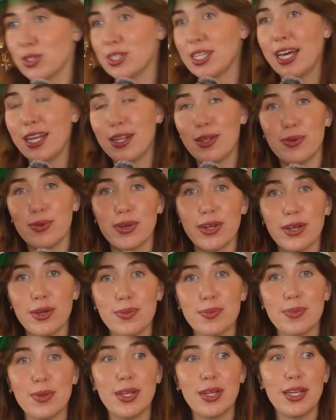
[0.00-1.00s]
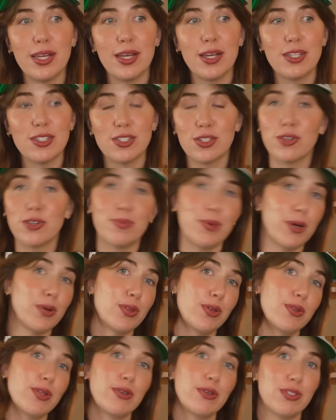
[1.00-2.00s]
side of the room serve both
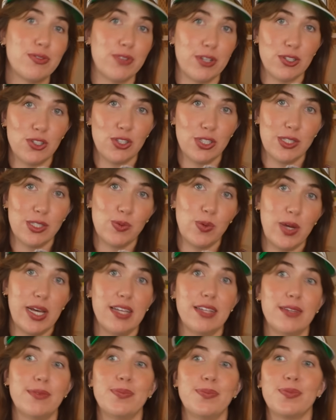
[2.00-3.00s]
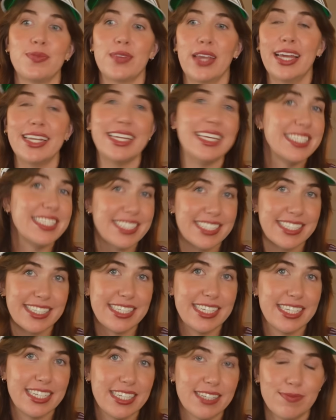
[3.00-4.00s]
of those functions well and
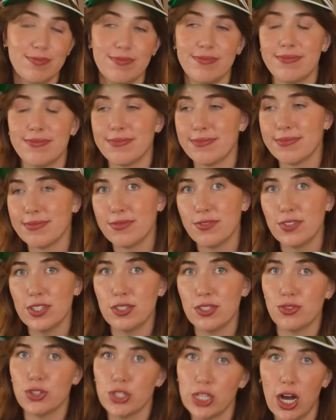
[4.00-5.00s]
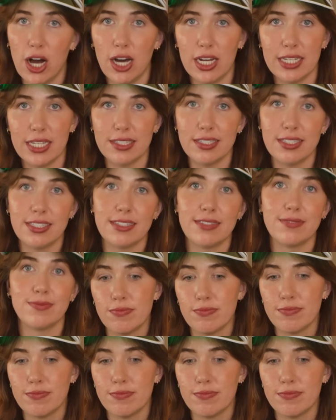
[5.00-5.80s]
easily feels really honest.